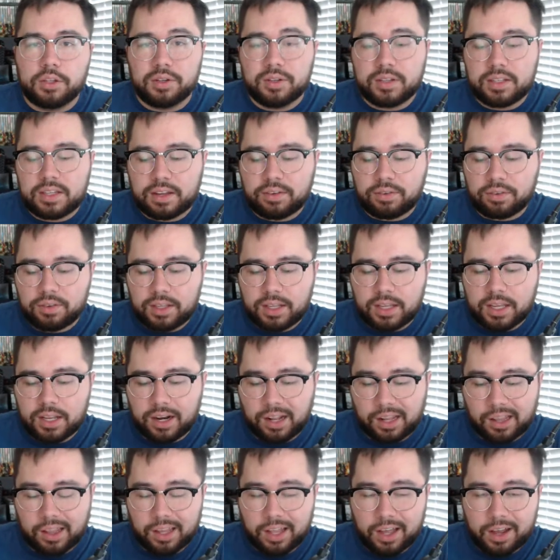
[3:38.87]
You can definitely
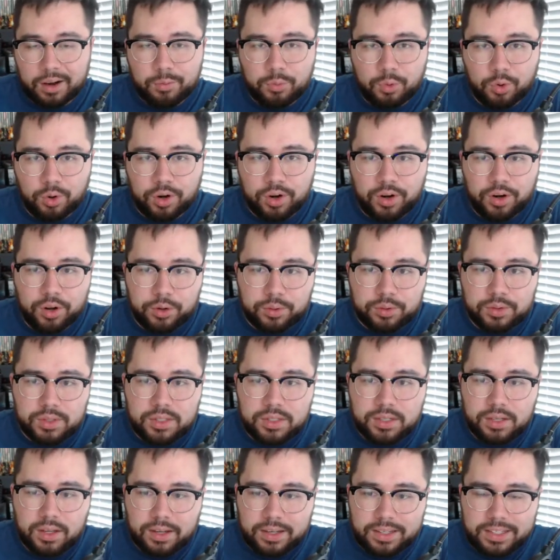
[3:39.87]
get a lot more
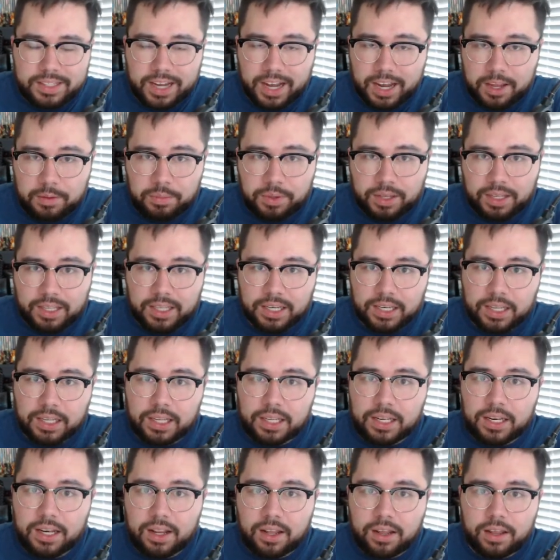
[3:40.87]
notes typing it
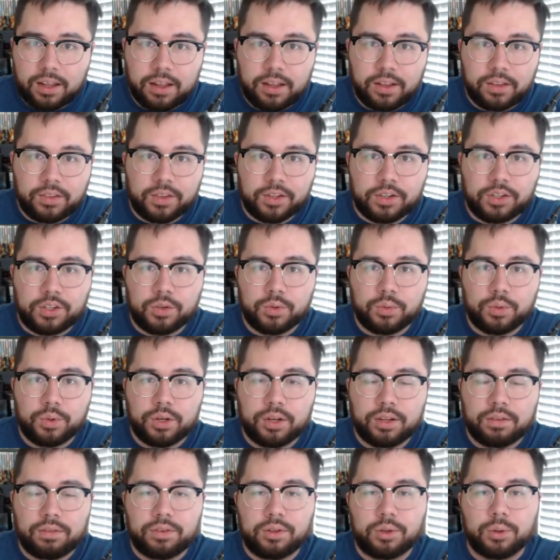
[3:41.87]
in than you
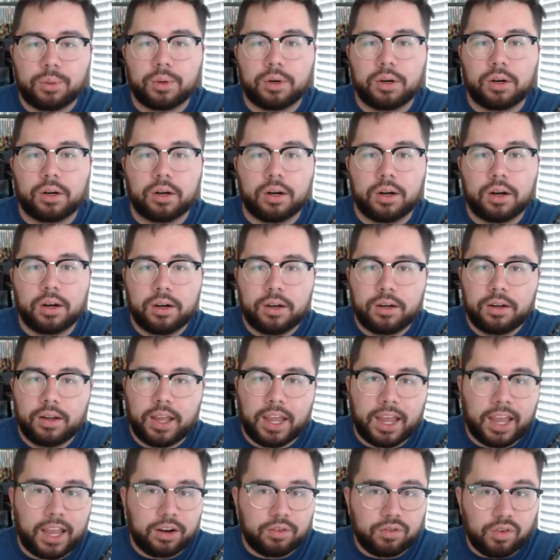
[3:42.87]
would if you were
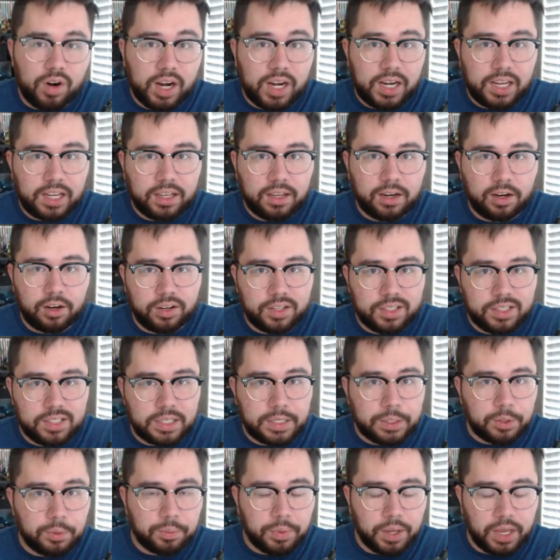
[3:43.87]
handwriting it on a
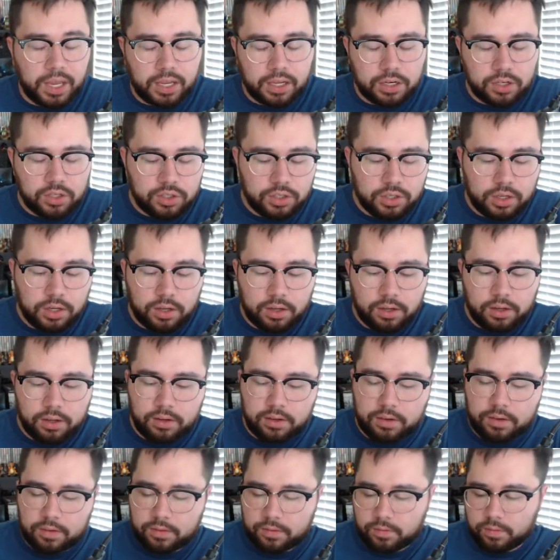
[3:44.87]
single page.
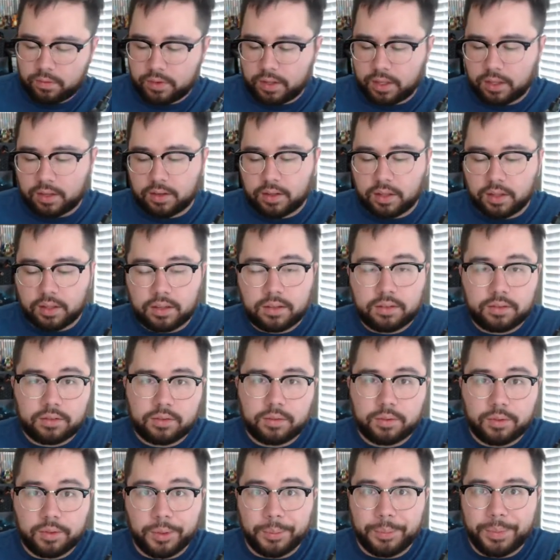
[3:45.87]
And
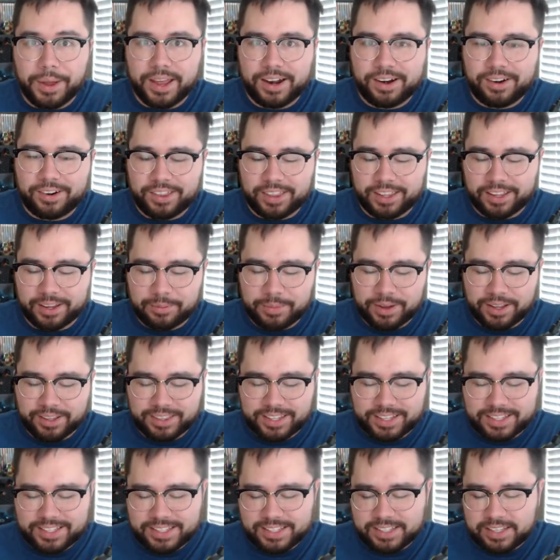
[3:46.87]
the better thing
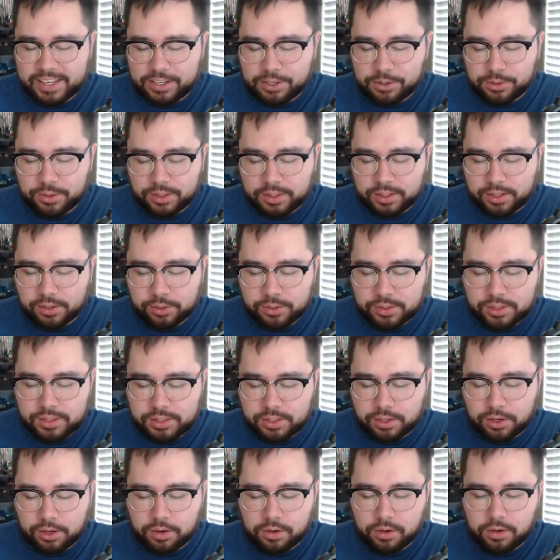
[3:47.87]
about this is that you can
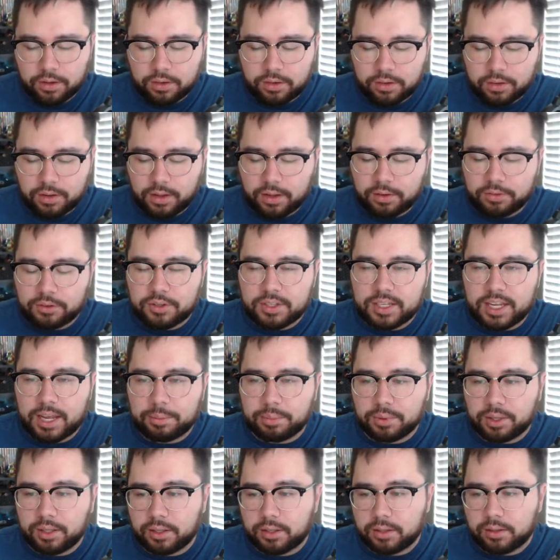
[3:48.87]
also, if you
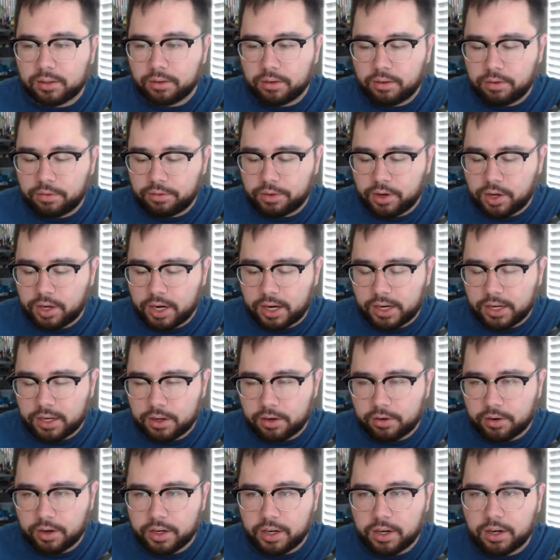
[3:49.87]
tap the font
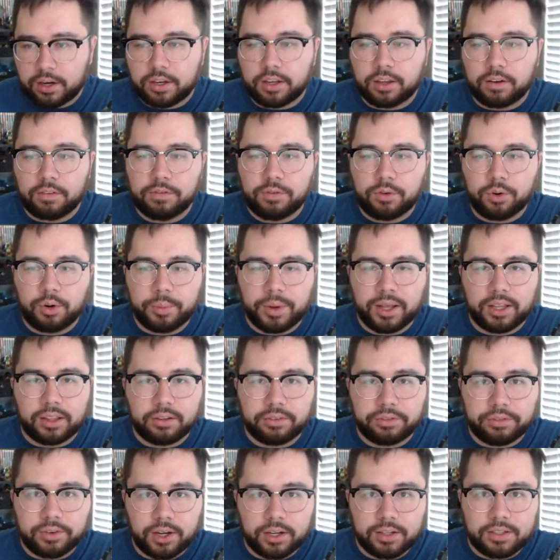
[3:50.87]
icon right here, you can
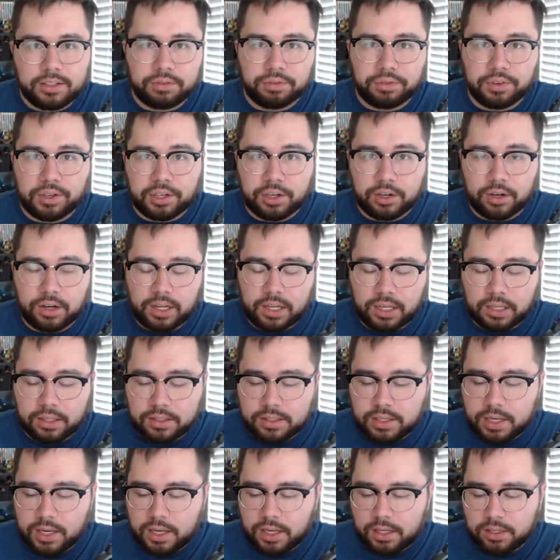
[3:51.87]
format the font to fit your
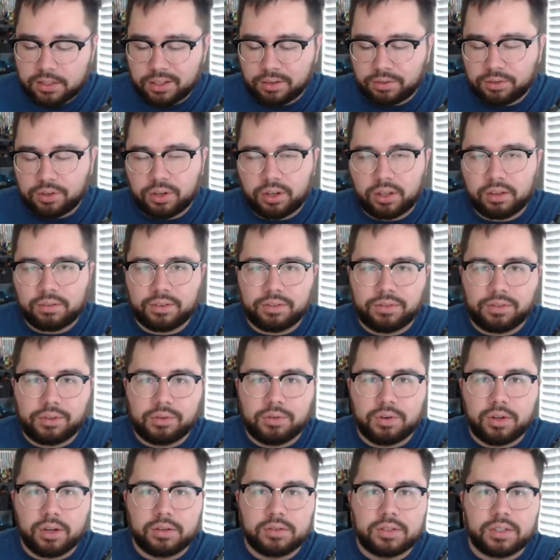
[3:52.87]
needs. So if you only have a
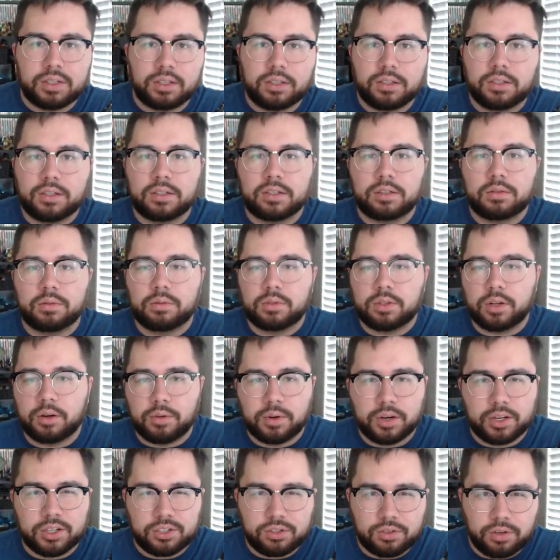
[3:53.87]
few notes and you just
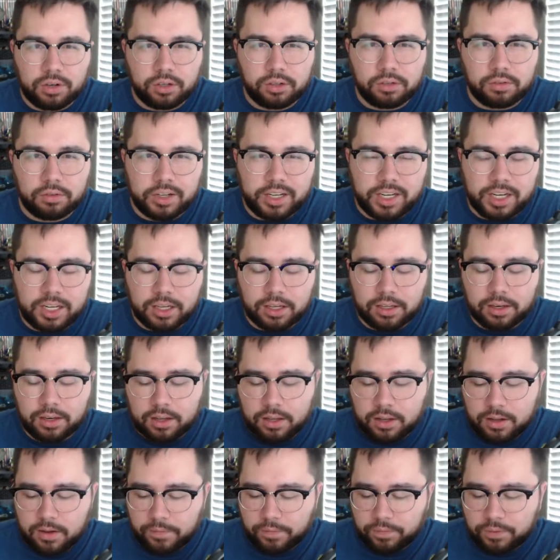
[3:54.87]
don't want to struggle reading
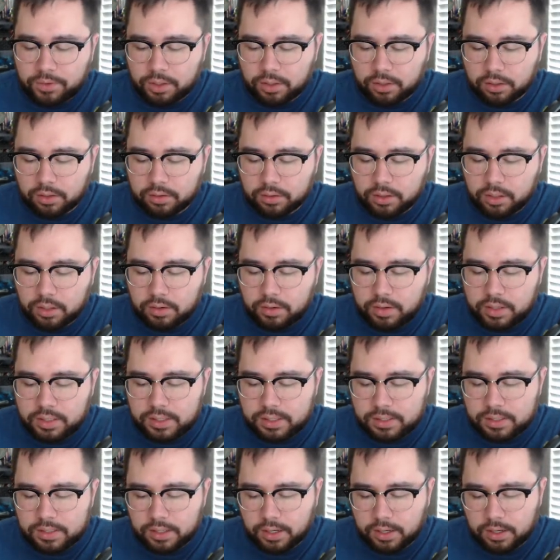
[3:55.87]
it, you know,
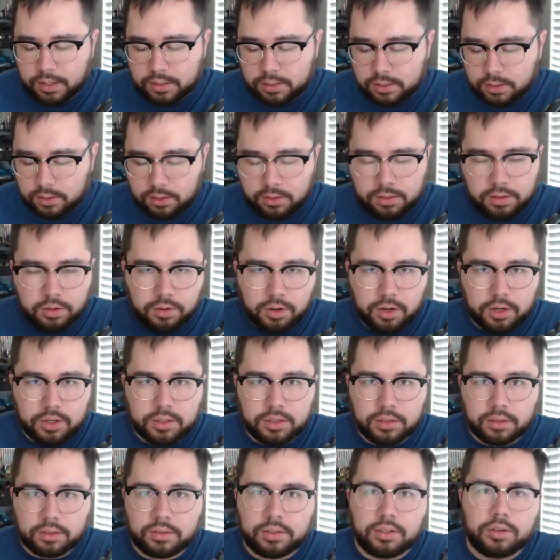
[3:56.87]
increase the size. Don't
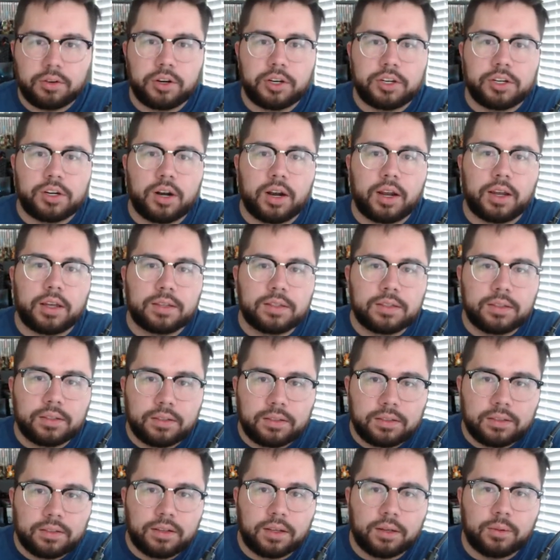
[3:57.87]
hurt your eyes.
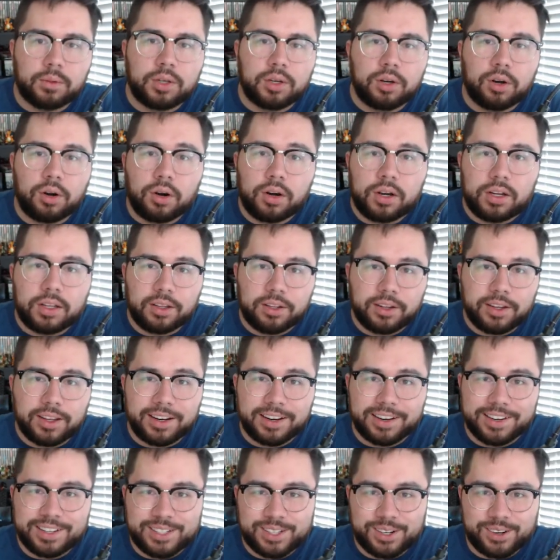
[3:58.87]
I mean, you're already
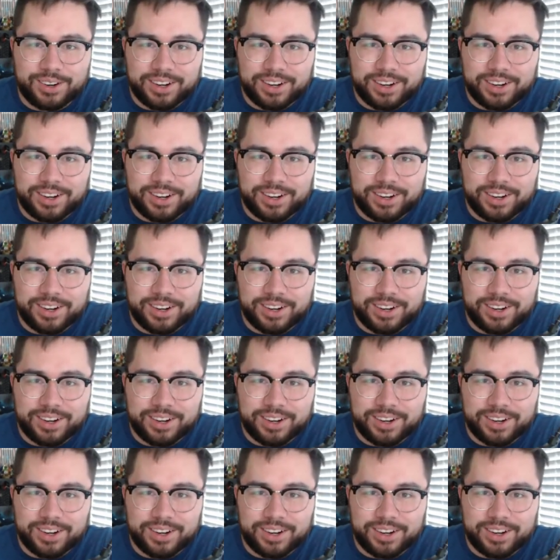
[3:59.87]
looking at a